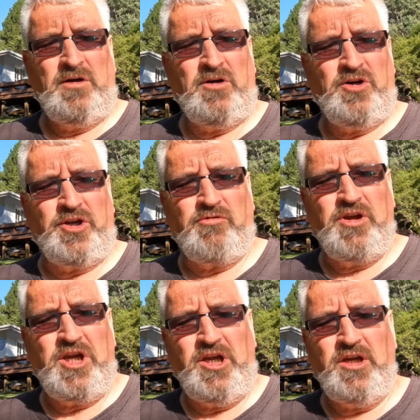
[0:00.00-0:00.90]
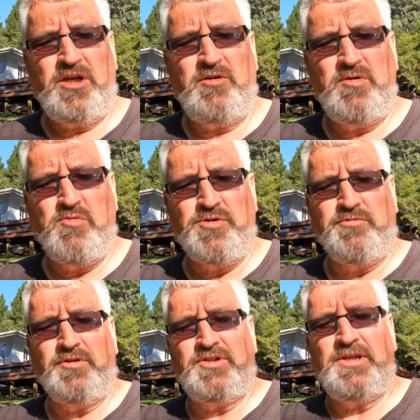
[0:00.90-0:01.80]
Hi, Greg here, Kiwi
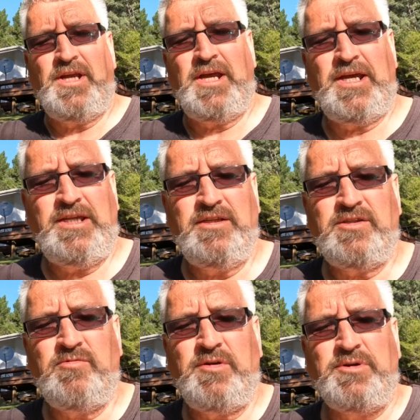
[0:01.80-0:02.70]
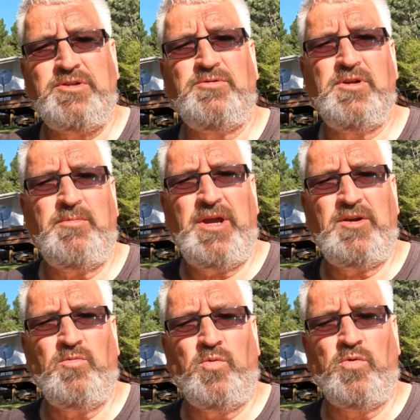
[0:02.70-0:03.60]
Wanderers. Hey, this week we're talking
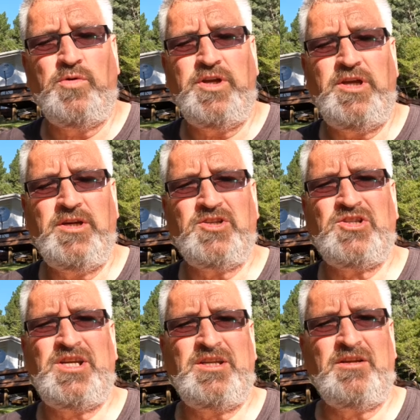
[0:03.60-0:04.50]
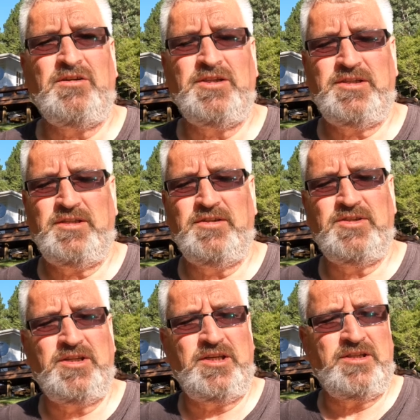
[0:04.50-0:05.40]
about WOI Satellite
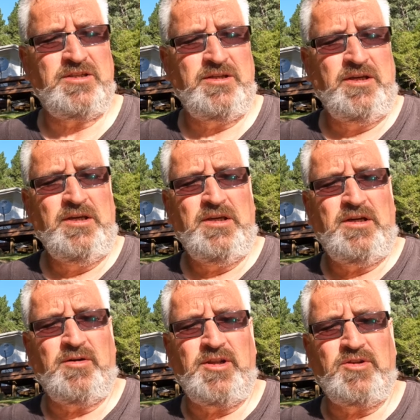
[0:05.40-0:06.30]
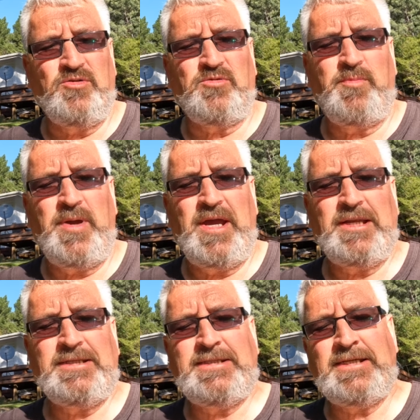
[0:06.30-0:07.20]
Internet. I'm going to talk
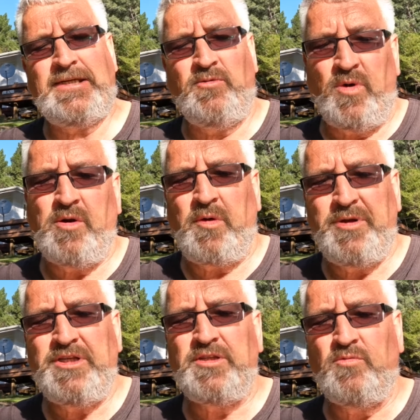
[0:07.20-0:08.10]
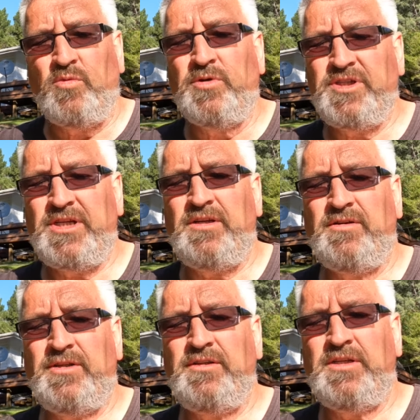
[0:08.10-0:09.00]
about why we went to WOI
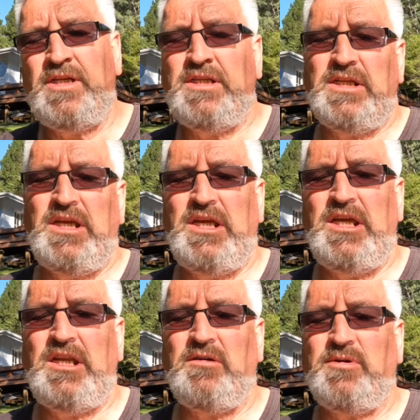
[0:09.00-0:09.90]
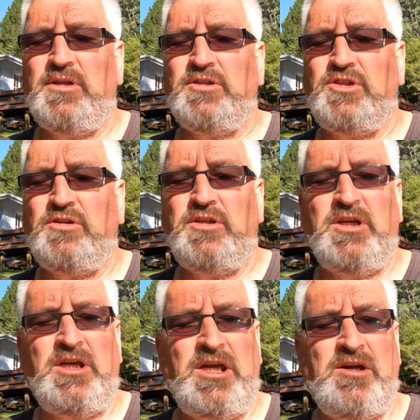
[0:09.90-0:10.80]
Satellite Internet, and I'm going to show
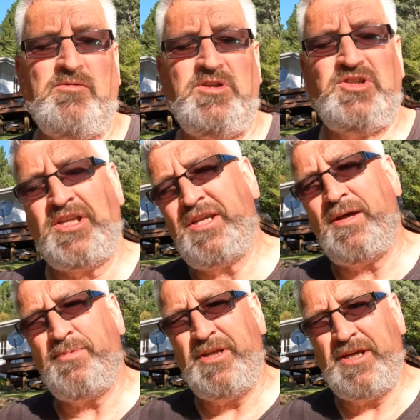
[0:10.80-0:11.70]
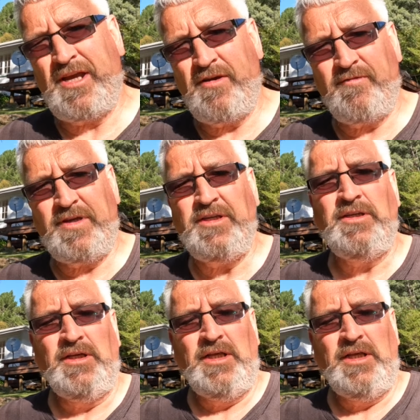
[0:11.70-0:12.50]
you how we set it up in our caravan,